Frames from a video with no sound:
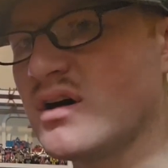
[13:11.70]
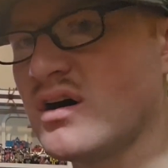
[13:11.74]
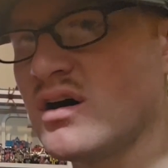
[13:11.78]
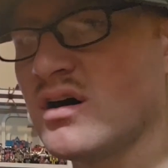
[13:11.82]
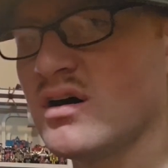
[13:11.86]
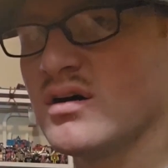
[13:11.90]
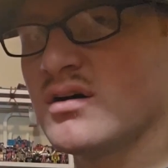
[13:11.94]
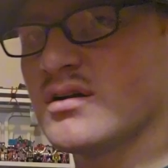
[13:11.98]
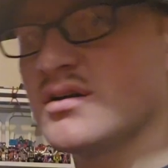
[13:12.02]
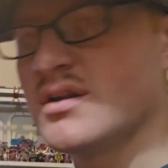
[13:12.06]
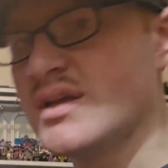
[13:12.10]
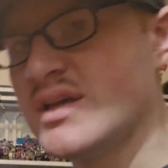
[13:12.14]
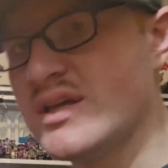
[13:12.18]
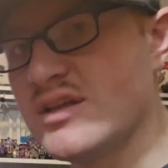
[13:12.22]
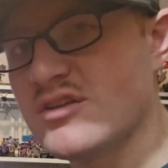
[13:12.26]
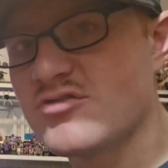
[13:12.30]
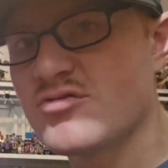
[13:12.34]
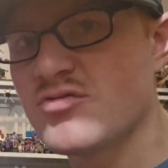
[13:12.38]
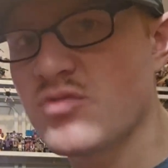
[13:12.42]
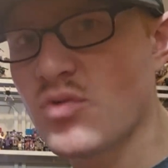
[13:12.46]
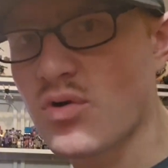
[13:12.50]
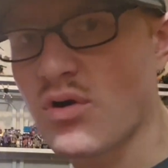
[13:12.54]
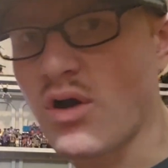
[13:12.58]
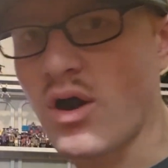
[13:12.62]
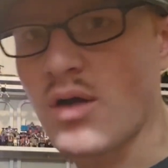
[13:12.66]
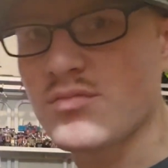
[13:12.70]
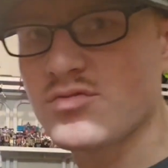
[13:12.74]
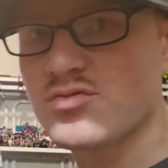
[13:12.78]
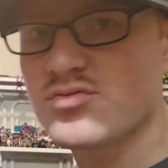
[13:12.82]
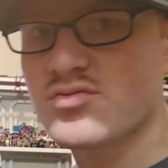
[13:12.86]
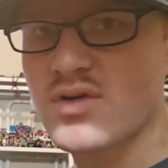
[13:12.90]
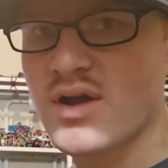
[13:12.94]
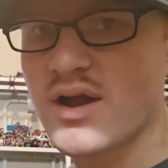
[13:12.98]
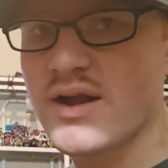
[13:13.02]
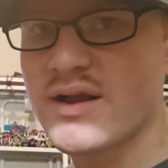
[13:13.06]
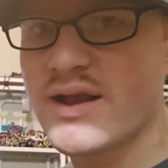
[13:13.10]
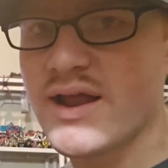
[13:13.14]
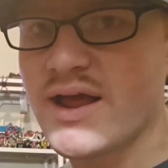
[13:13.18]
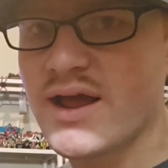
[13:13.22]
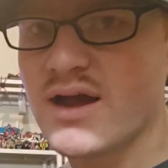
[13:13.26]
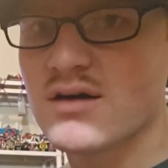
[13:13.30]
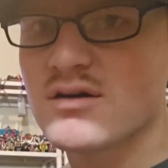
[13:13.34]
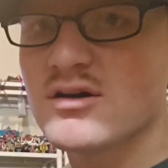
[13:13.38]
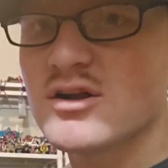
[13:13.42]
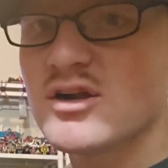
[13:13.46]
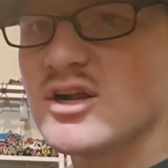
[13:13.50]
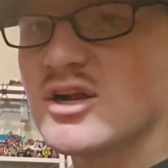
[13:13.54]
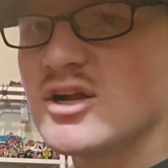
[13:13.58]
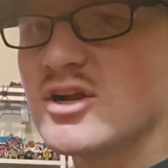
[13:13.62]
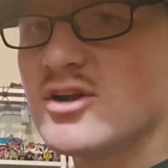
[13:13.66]
on his forearms right now.
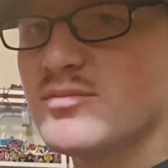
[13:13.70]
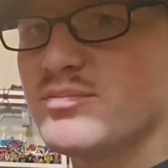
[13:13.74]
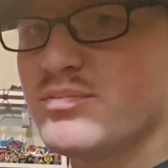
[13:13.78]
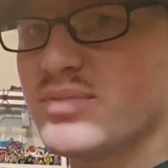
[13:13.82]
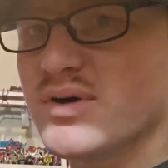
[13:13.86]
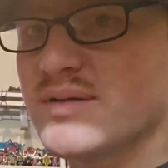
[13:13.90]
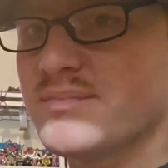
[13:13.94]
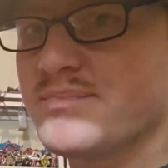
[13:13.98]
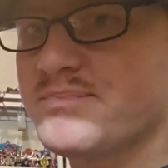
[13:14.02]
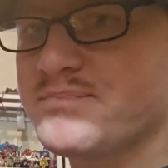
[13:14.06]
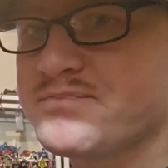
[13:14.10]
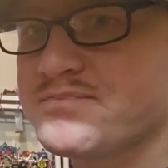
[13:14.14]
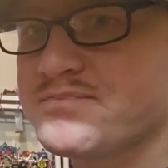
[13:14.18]
But